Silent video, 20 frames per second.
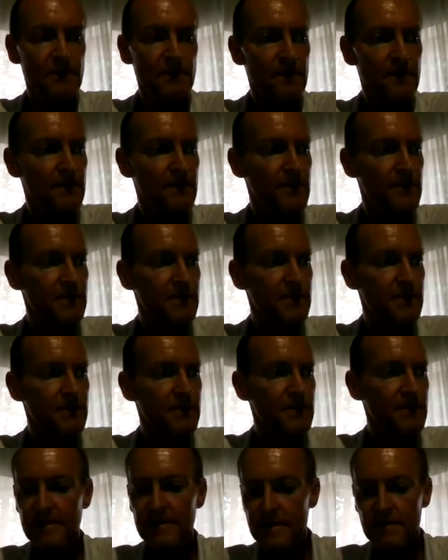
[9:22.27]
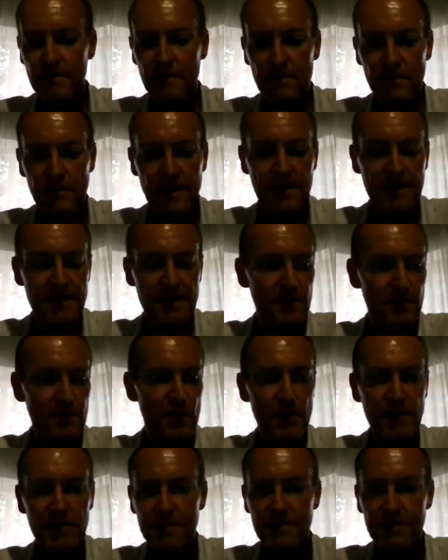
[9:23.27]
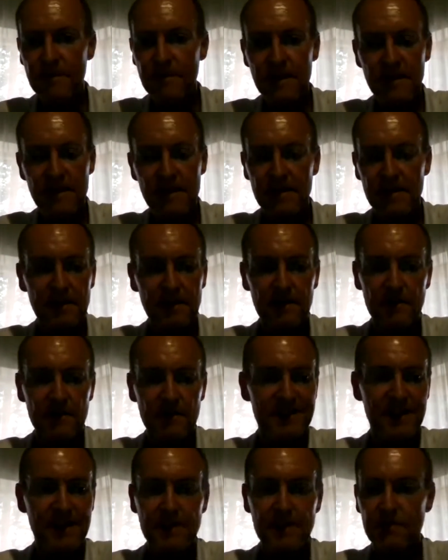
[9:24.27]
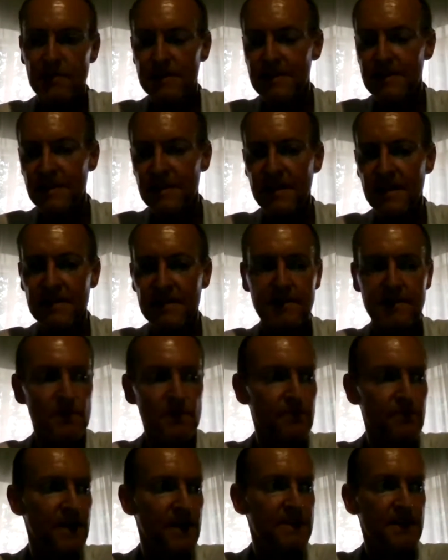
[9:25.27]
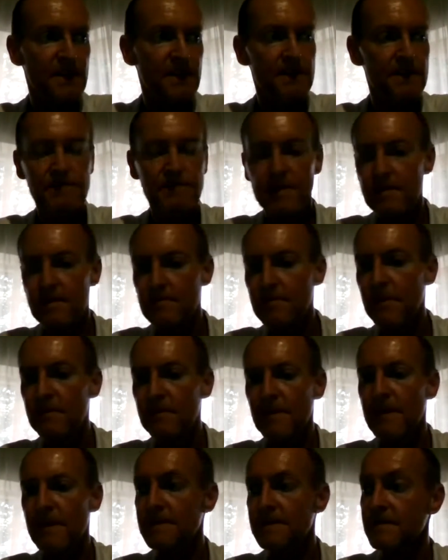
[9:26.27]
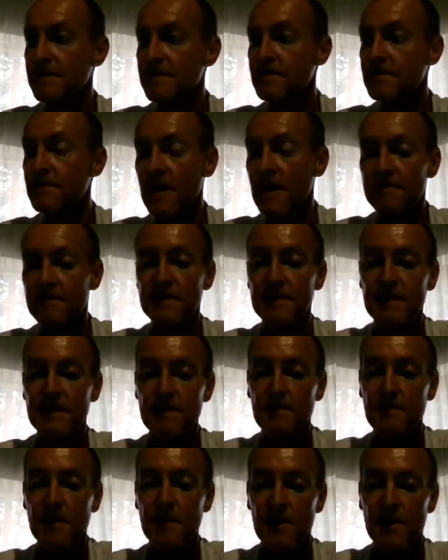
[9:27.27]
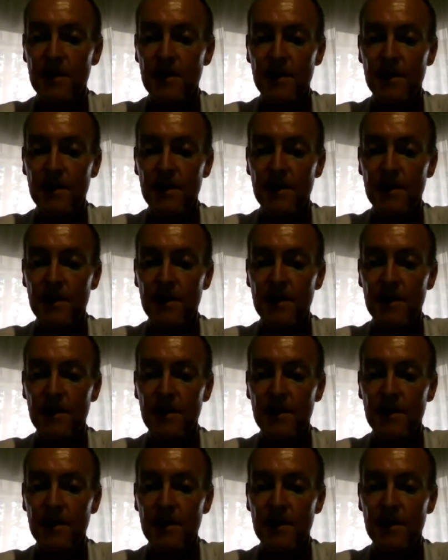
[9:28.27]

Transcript: you're so right. And that's what really sort of irks me continuously, and that's what basically gives me the motivation and the drive to keep going.